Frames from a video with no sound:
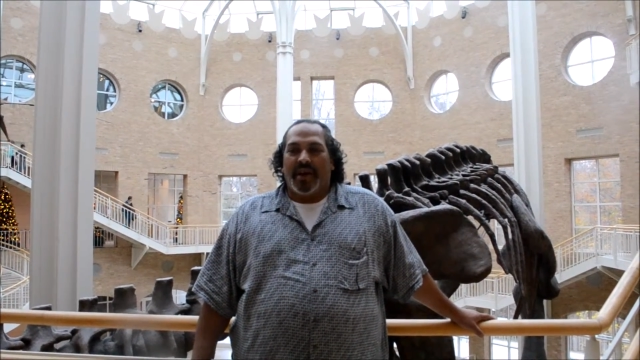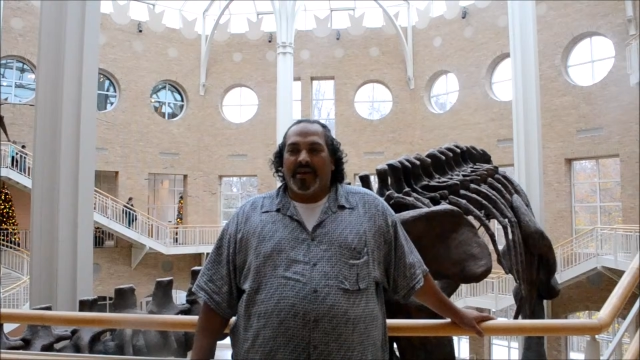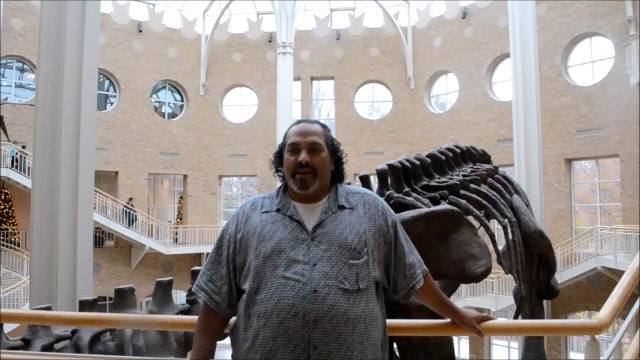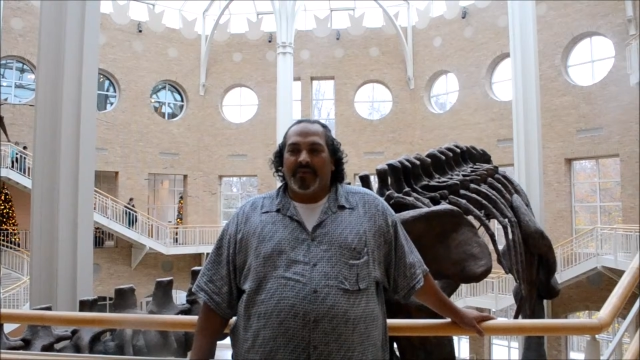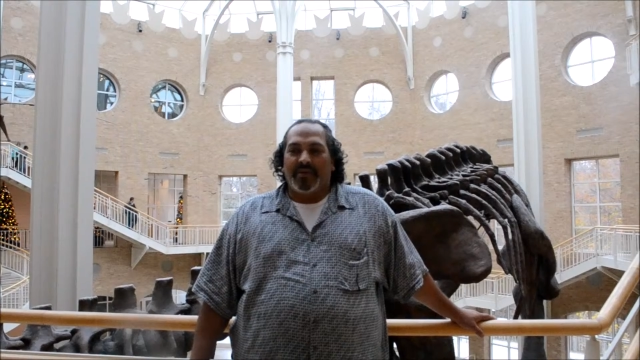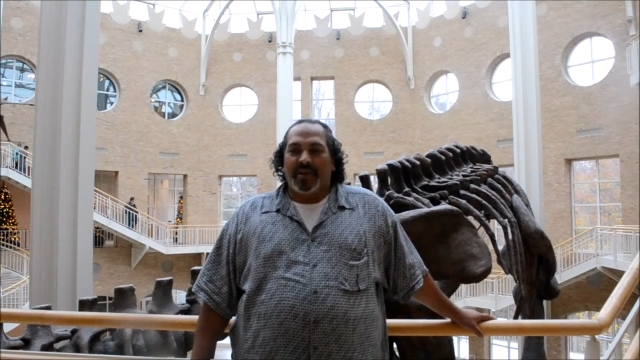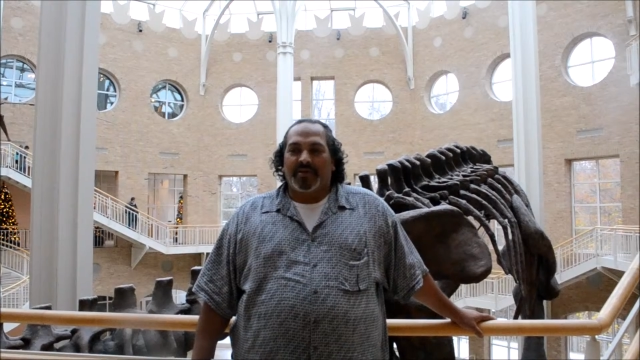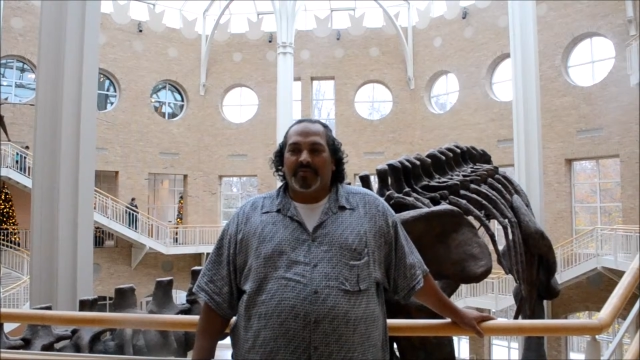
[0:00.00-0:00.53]
a
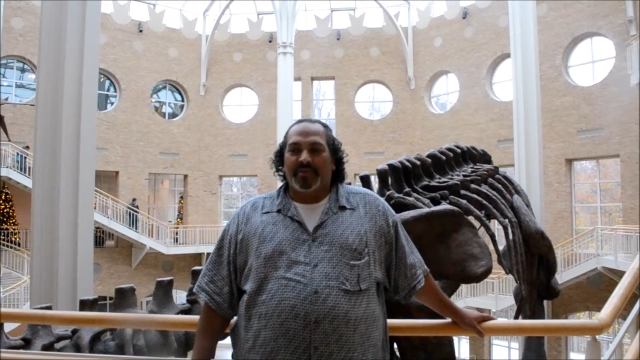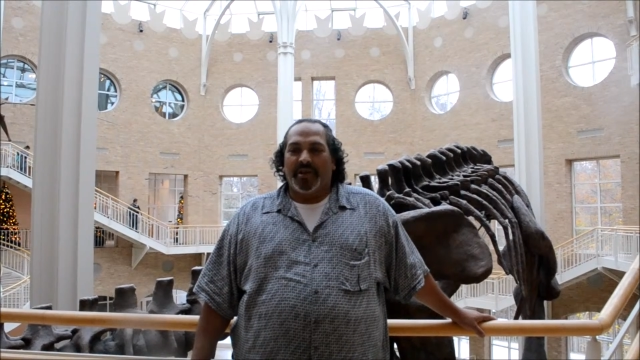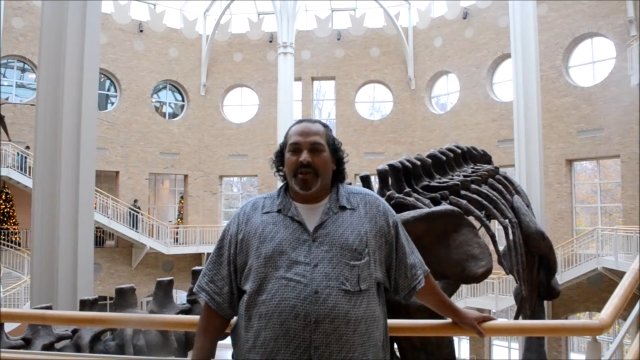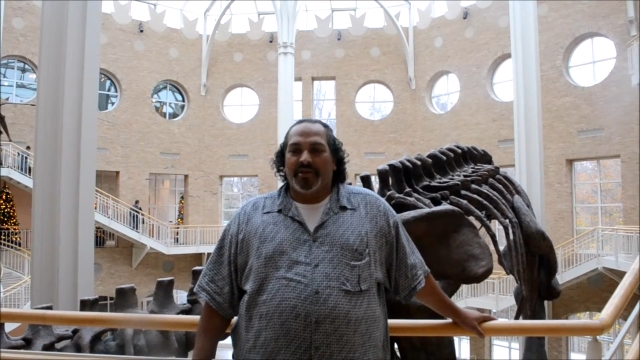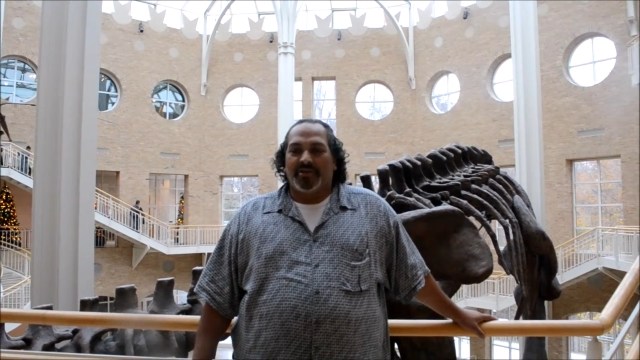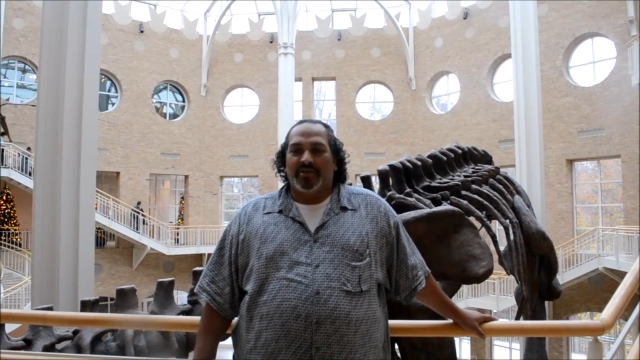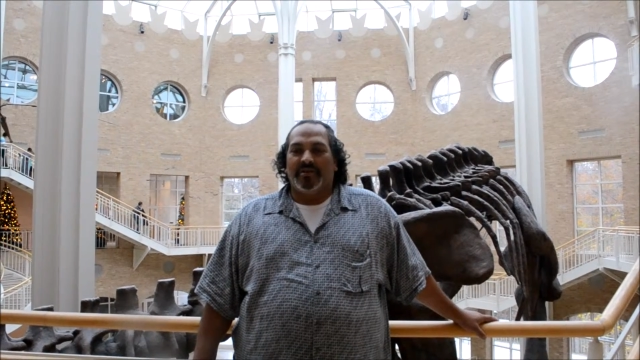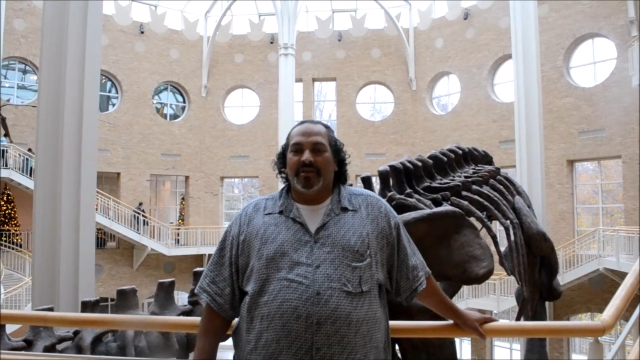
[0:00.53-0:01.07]
given
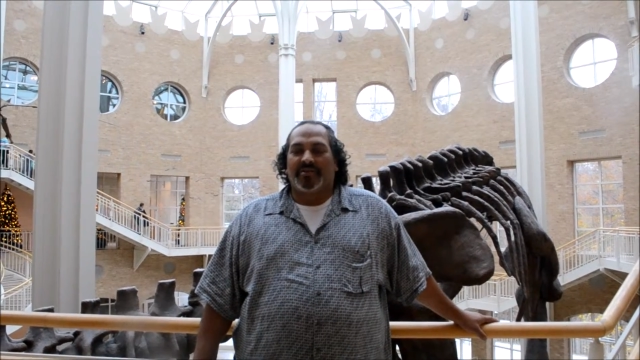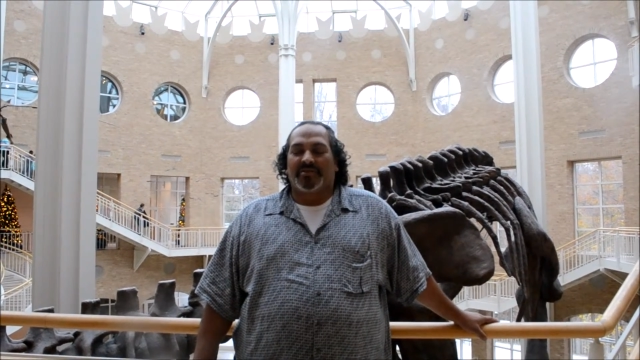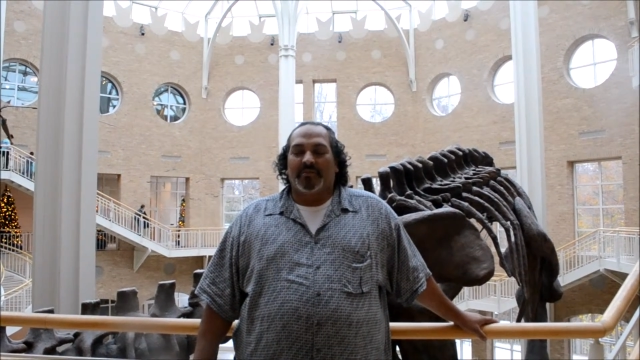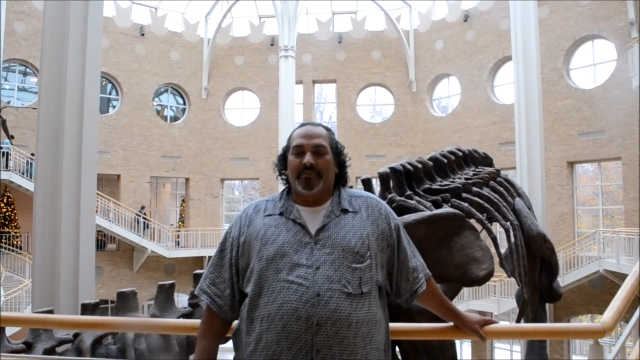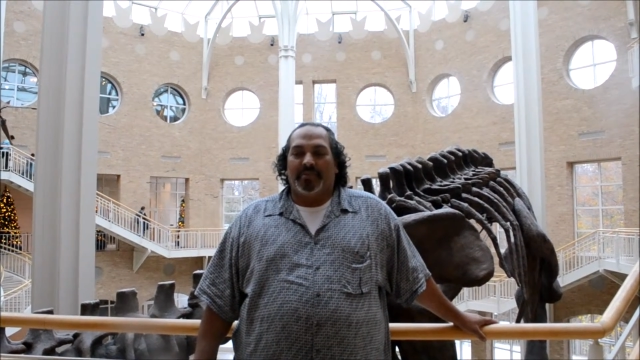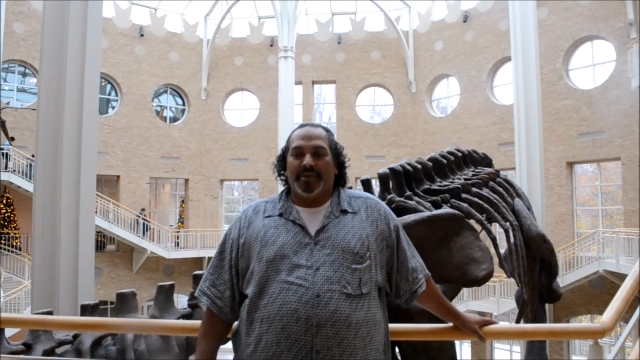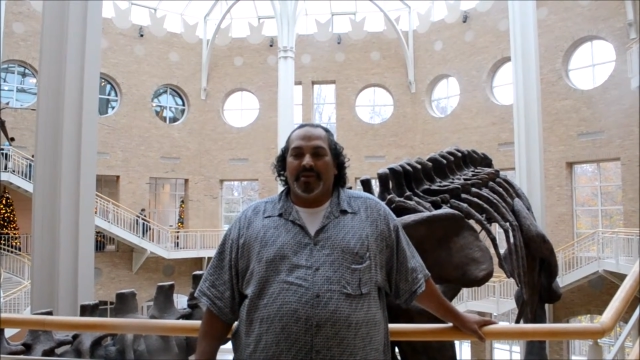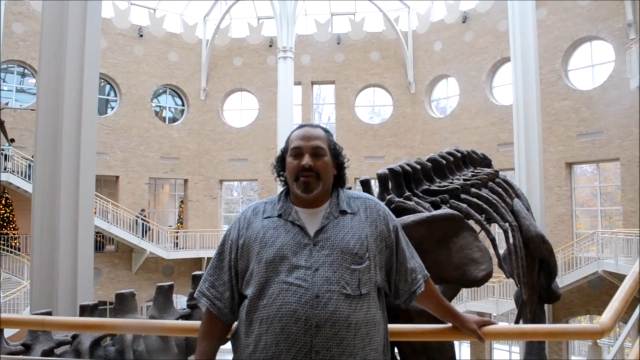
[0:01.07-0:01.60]
explanation is
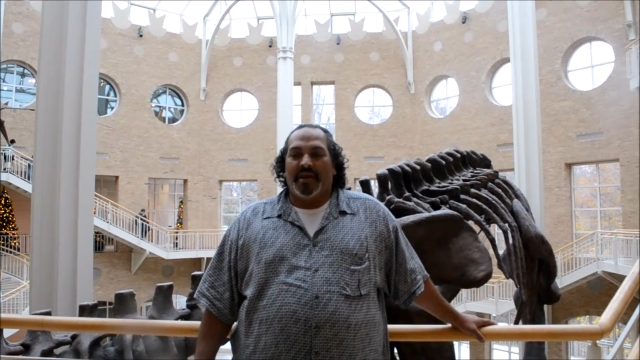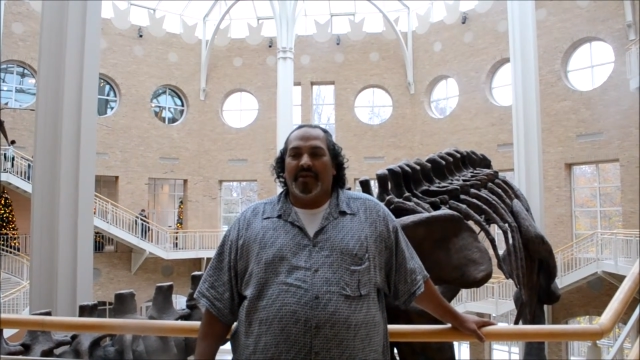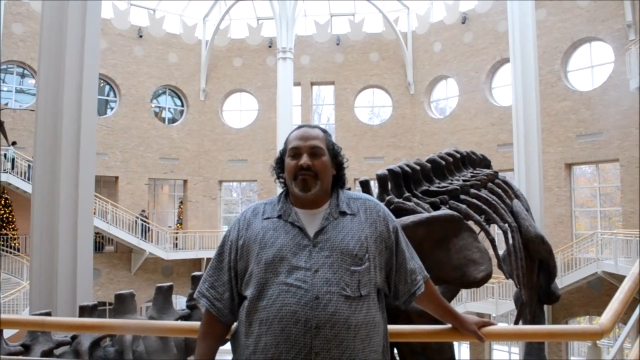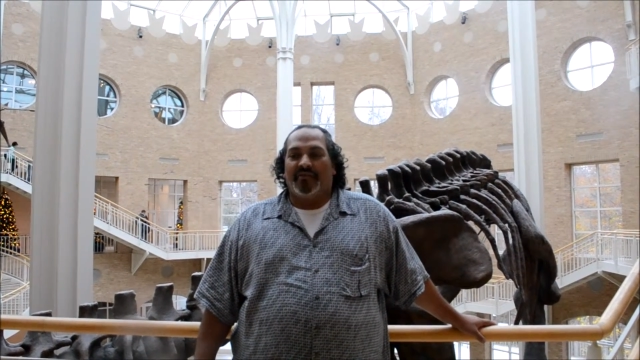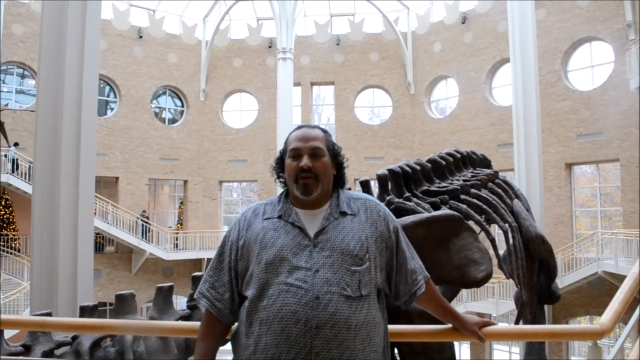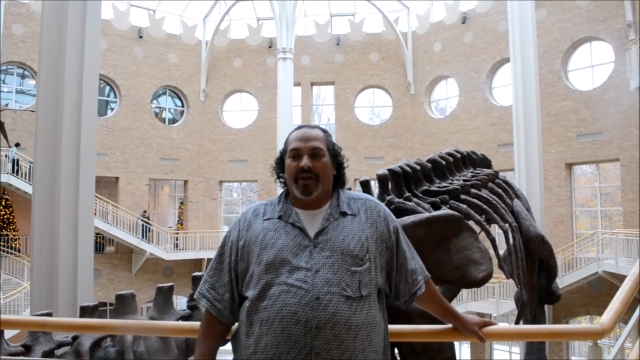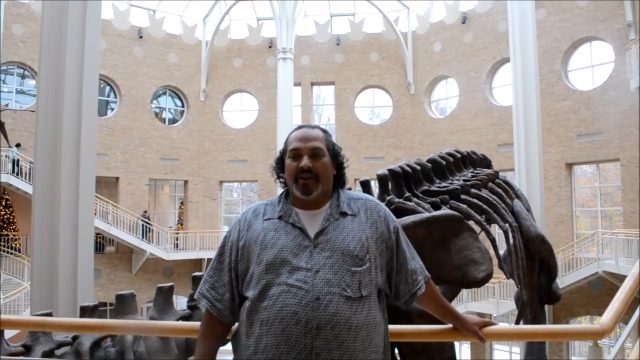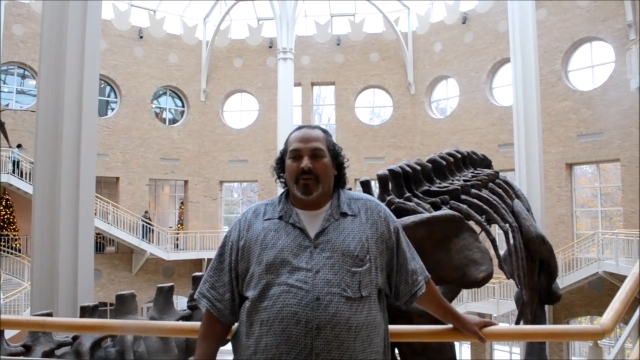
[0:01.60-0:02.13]
complete and
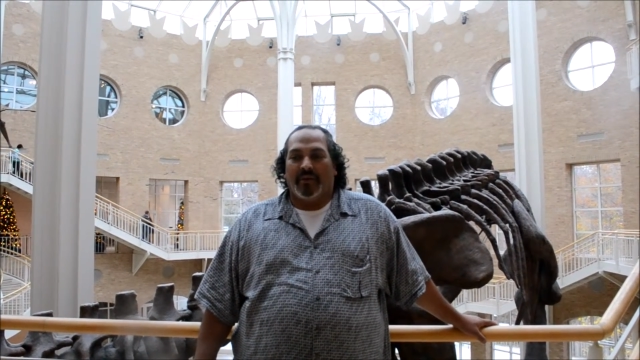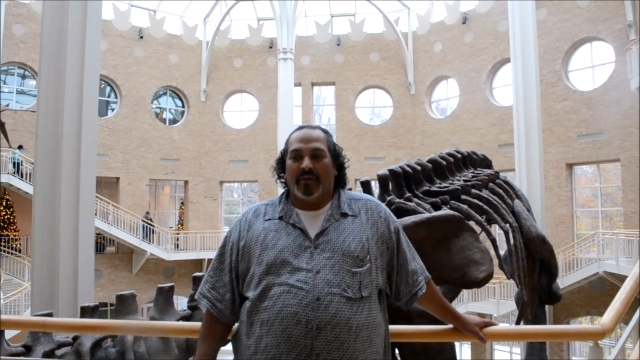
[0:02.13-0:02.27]
final.